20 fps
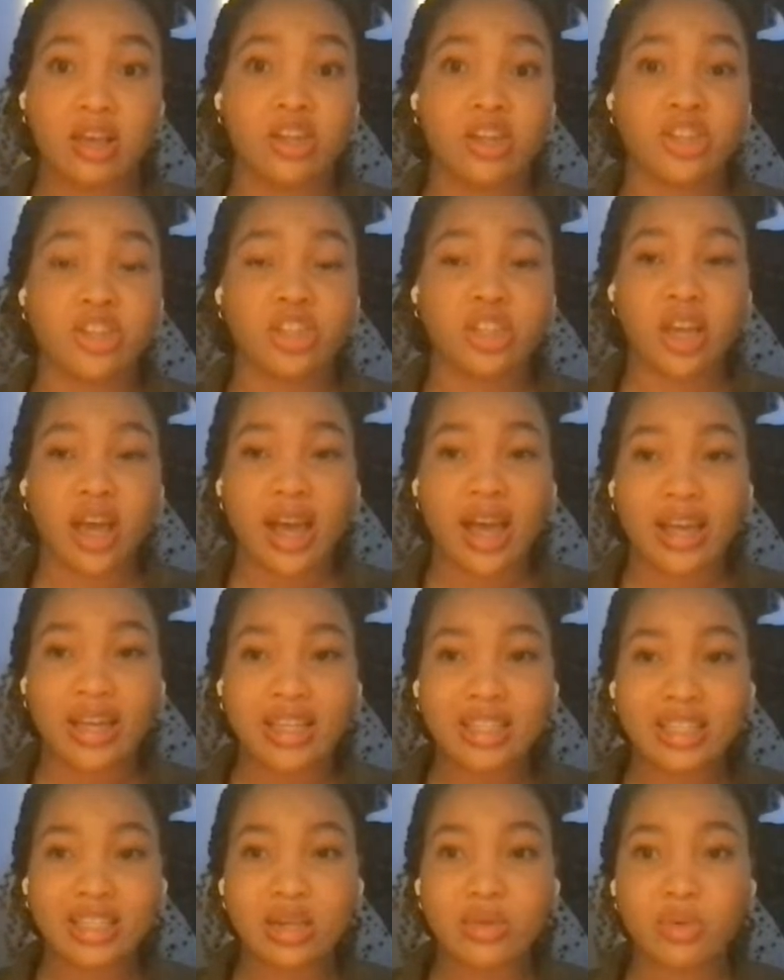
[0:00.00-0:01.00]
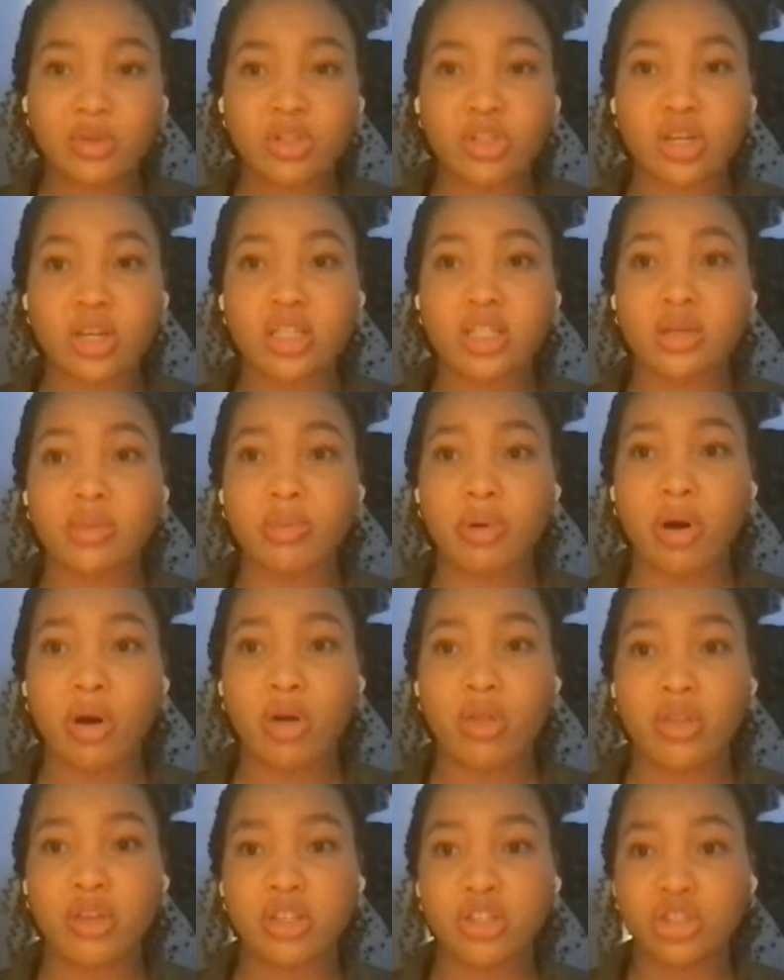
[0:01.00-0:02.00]
She, I can see when she has the
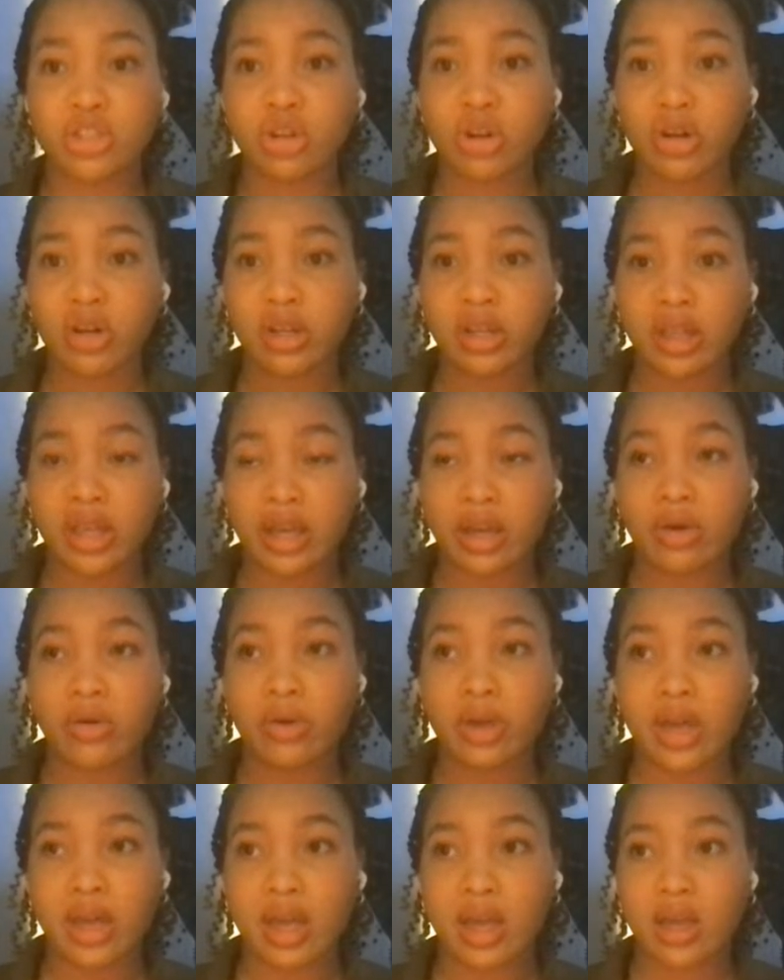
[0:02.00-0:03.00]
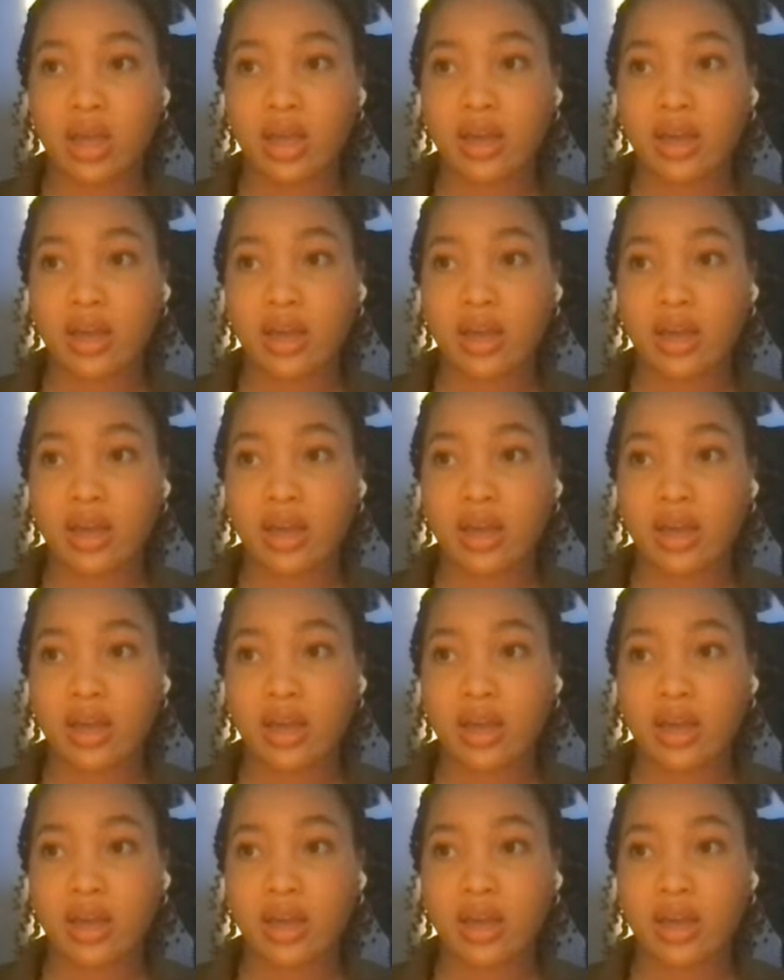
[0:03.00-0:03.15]
ball that she's already like, okay,